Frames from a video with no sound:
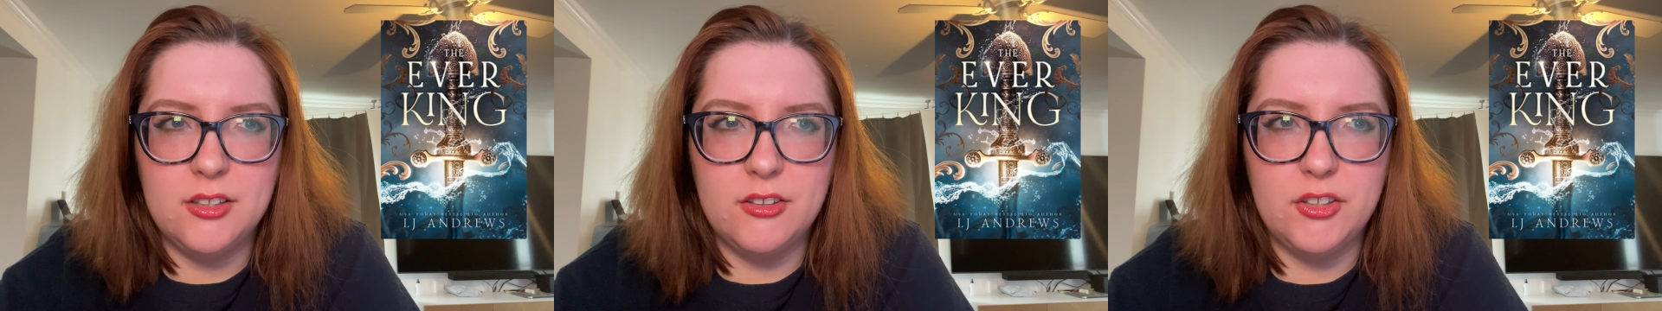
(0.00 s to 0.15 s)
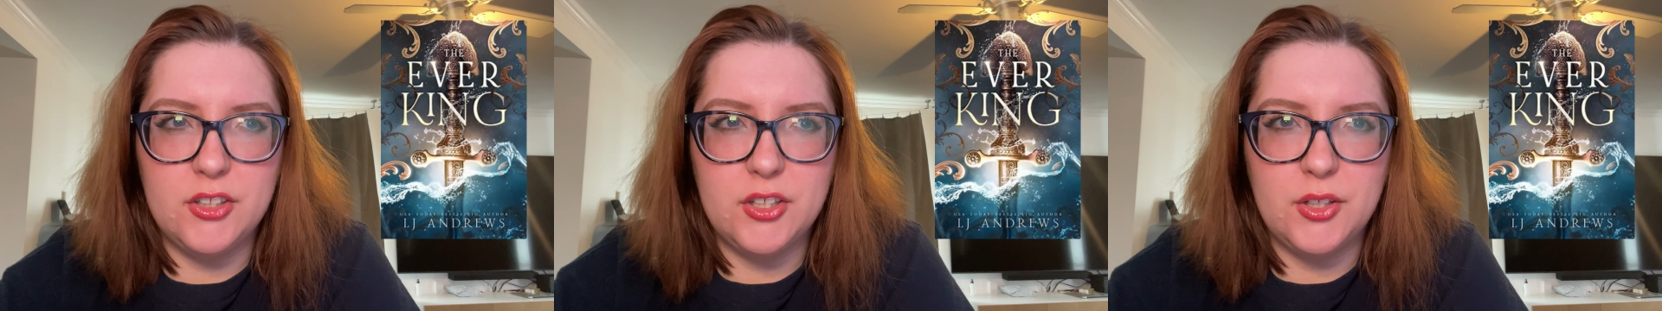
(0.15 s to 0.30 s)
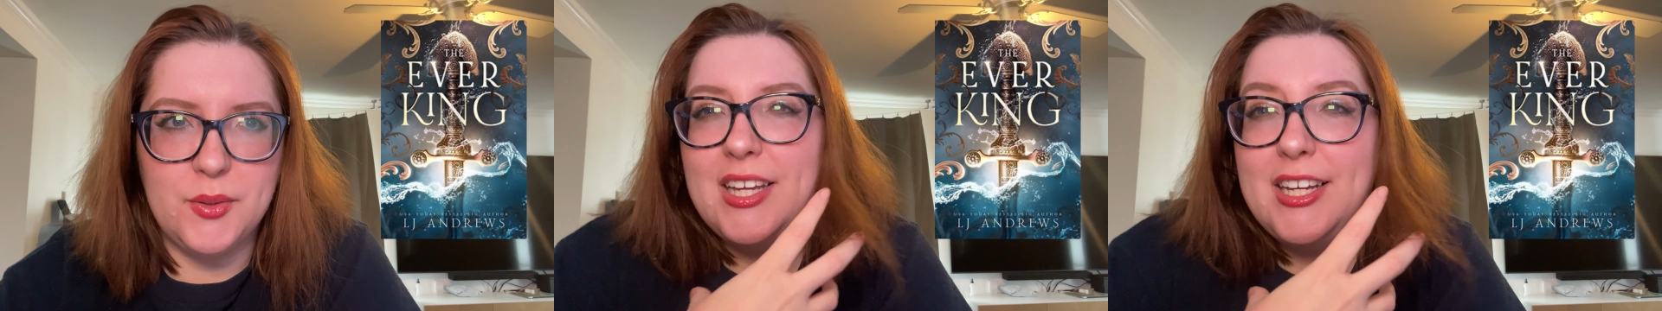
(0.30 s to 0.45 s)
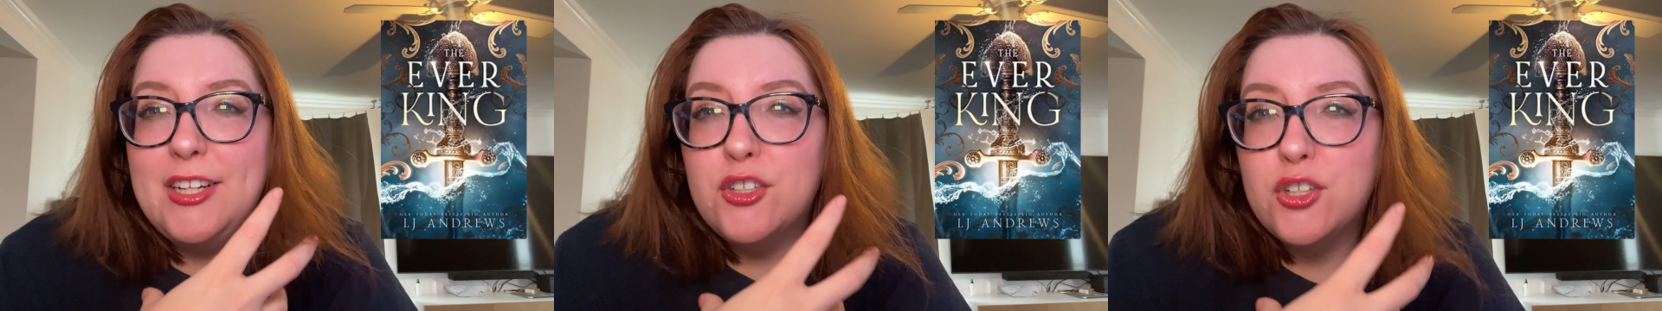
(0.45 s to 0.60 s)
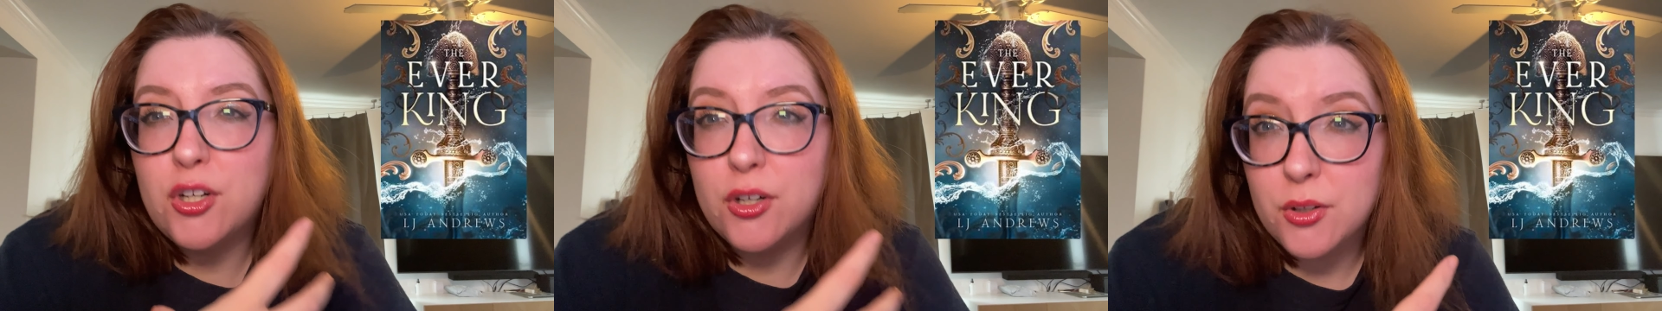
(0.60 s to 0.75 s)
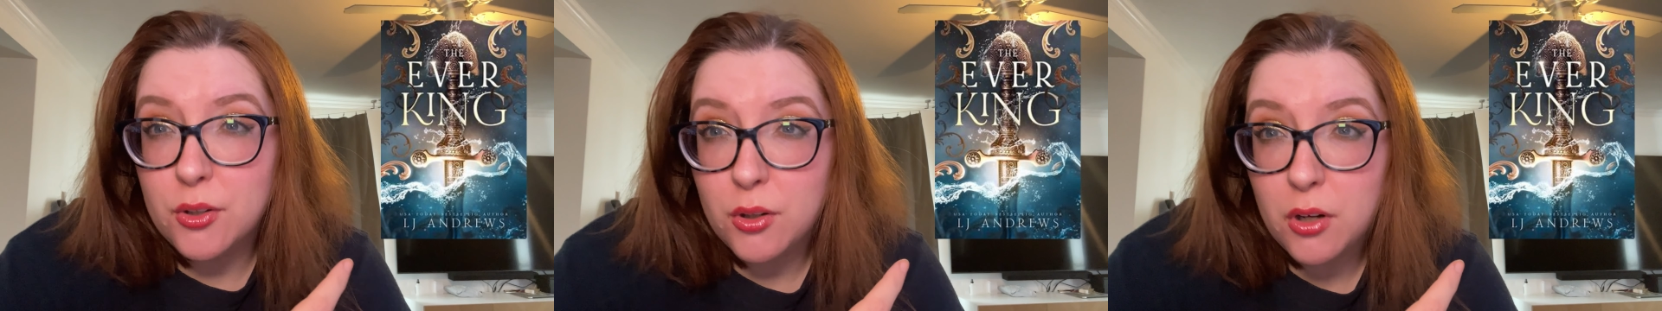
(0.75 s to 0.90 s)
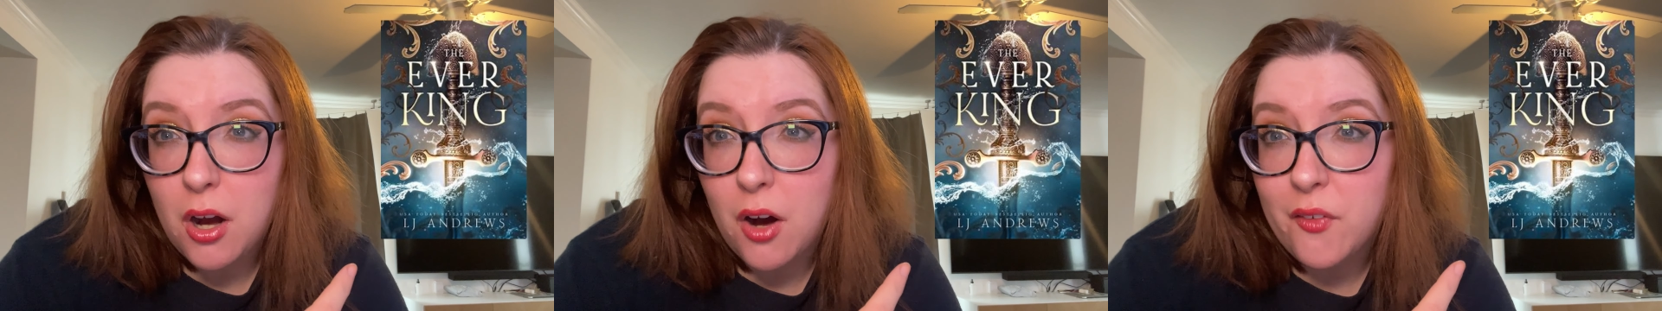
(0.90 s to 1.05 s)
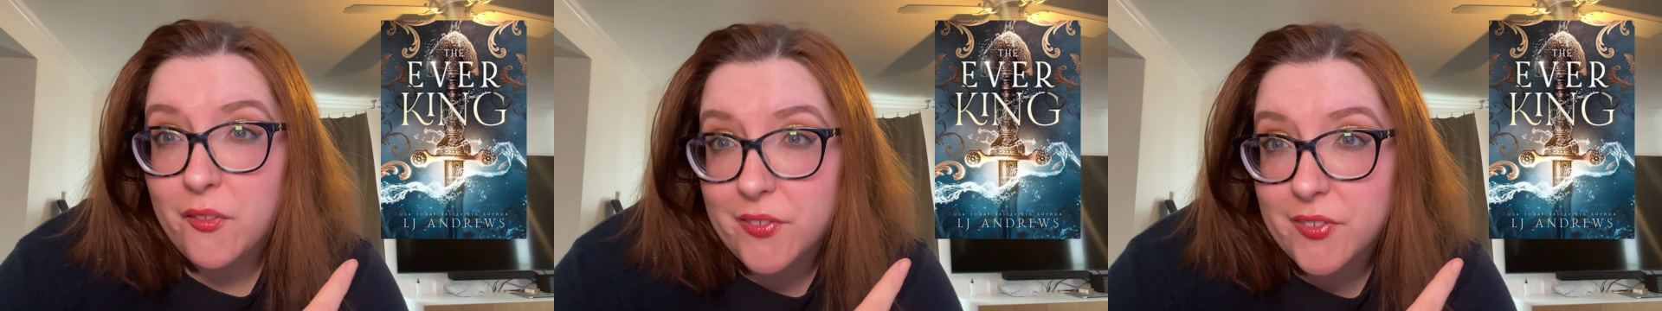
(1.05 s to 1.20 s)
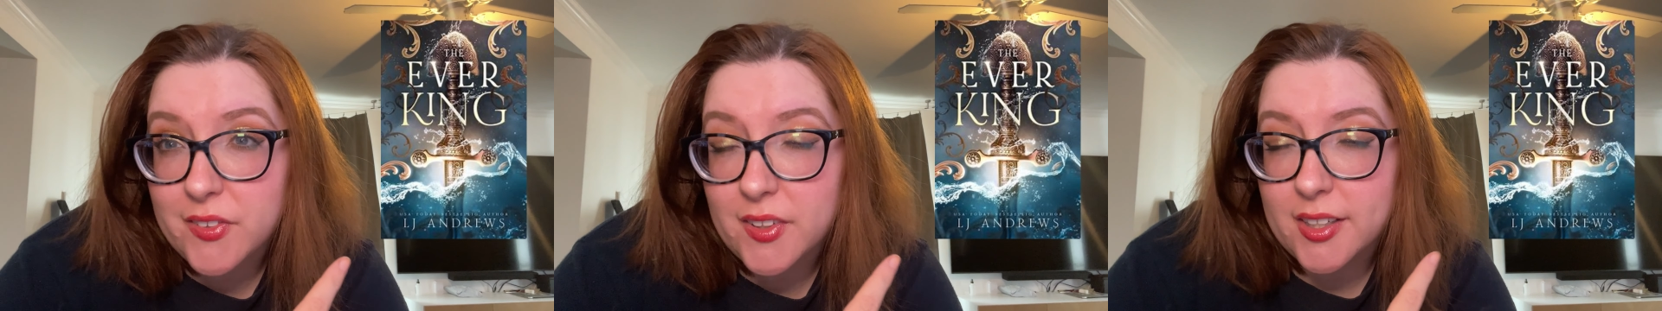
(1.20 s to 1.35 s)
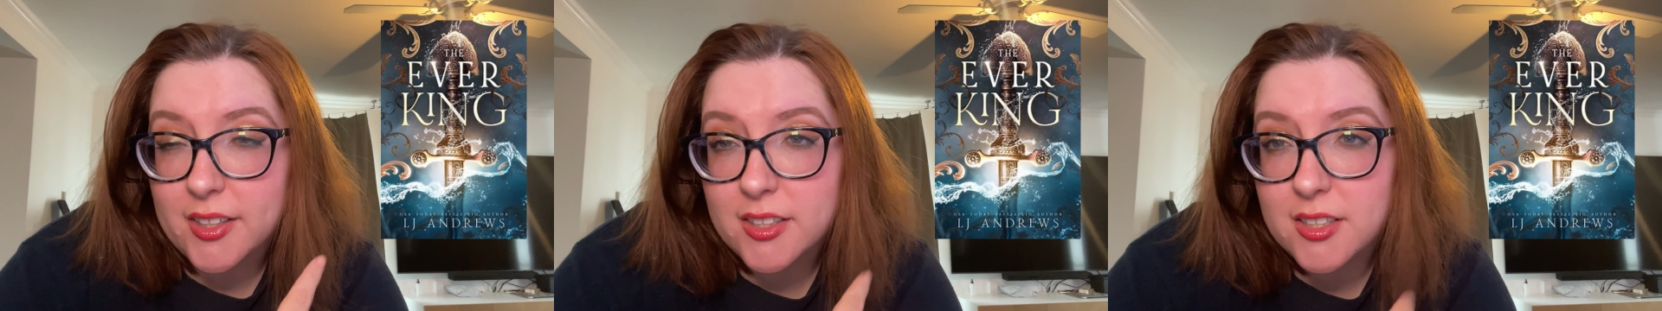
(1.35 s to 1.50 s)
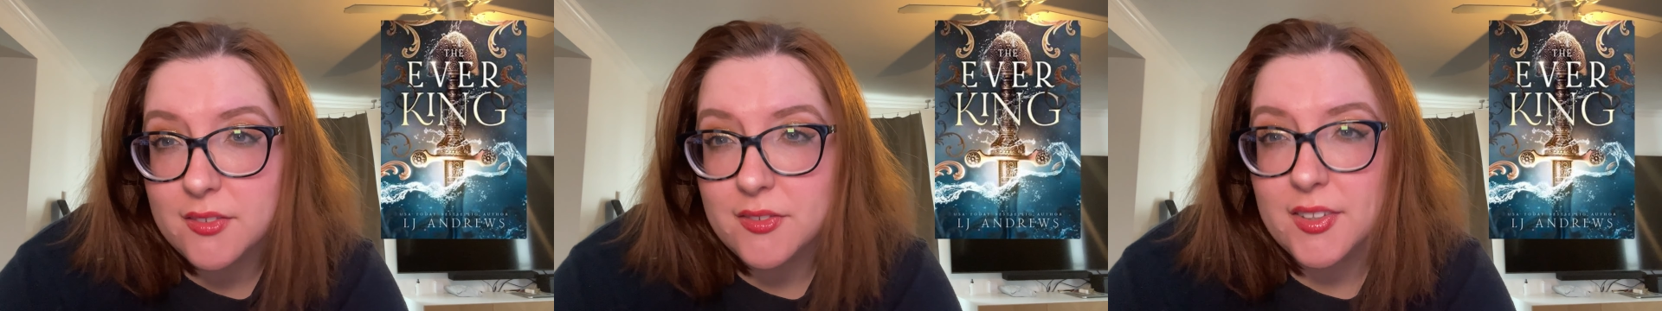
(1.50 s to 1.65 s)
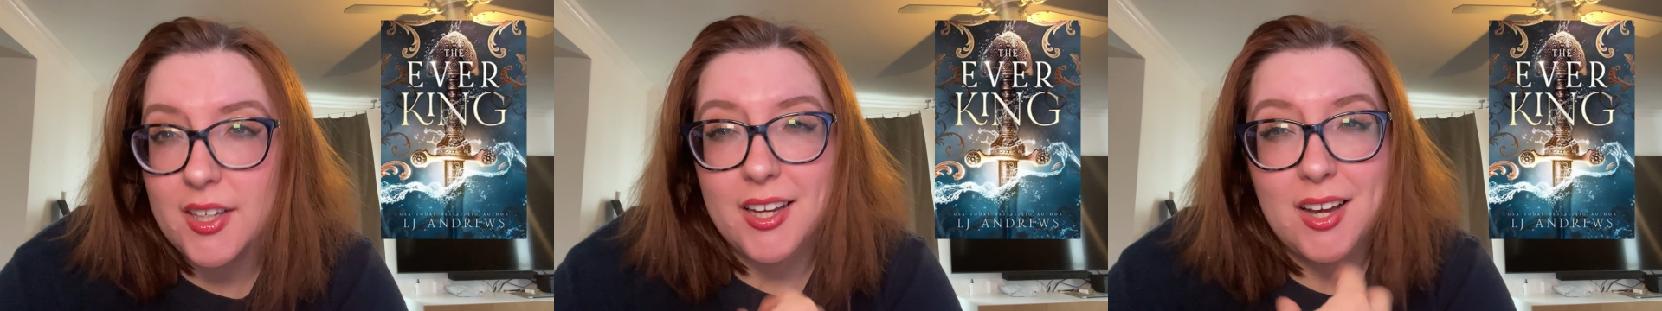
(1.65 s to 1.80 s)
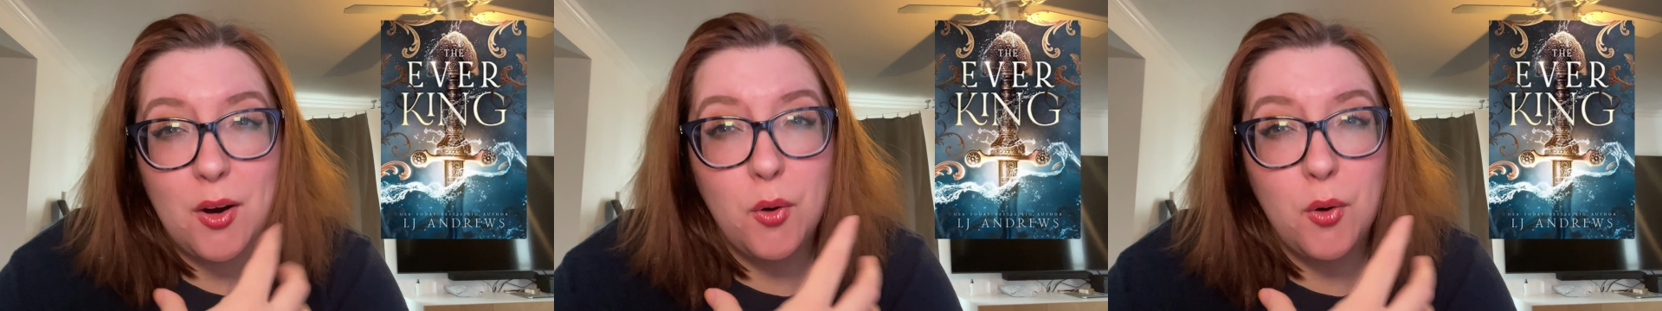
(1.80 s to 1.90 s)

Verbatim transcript: you know, like internal conflict of like,